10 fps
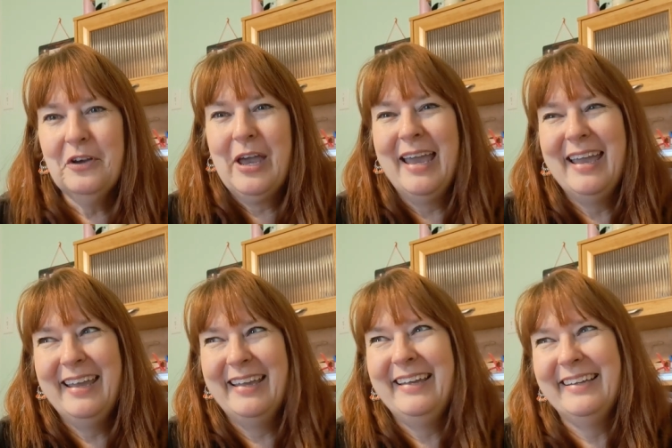
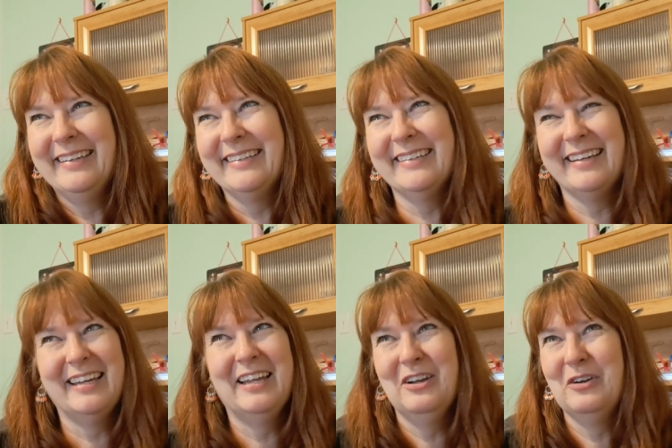okay? I
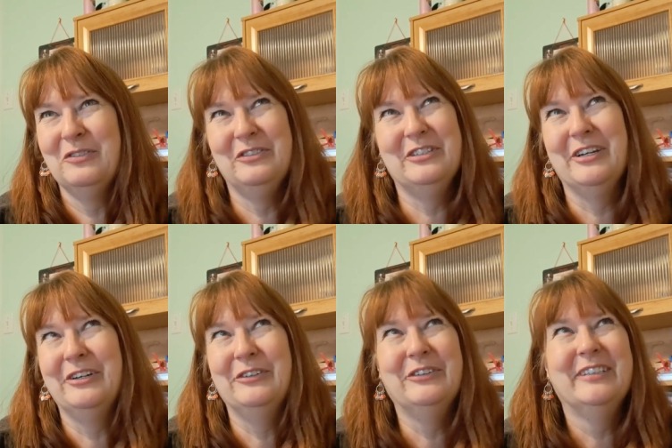don't
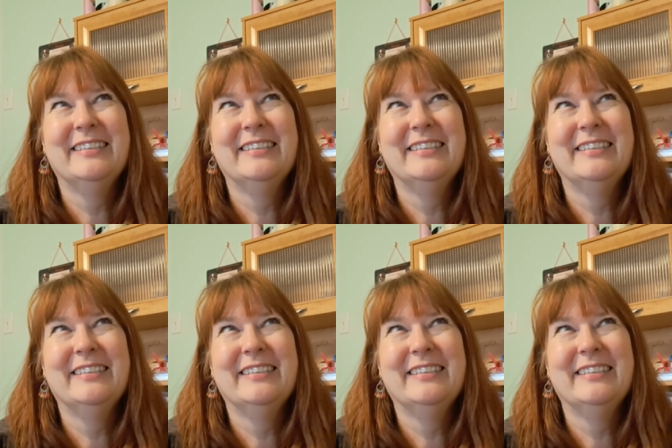know.